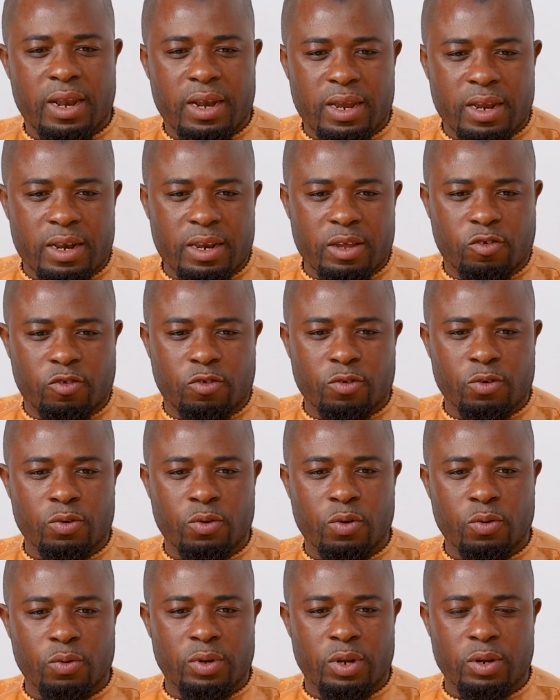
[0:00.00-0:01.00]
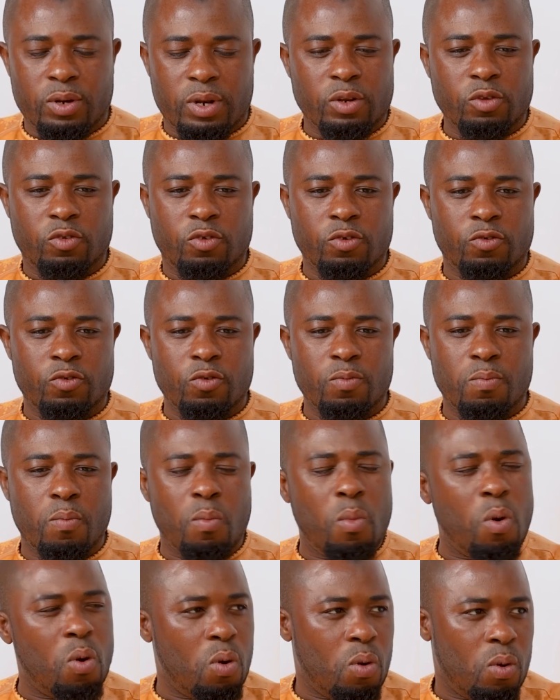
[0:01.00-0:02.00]
they need to go, they need to do
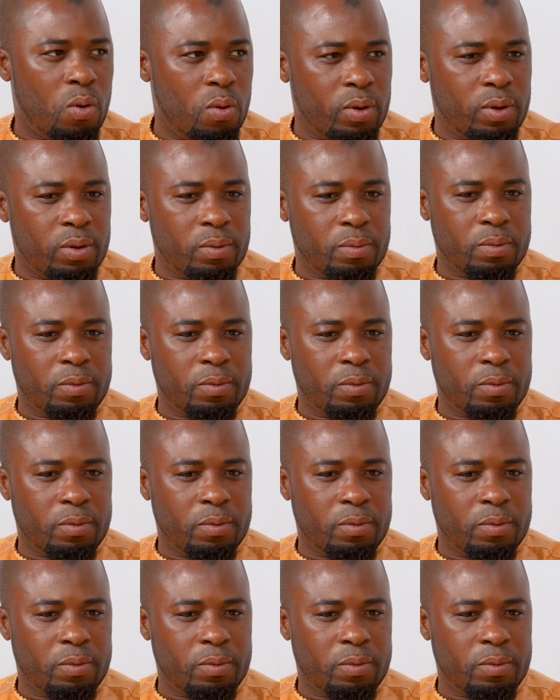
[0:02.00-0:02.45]
more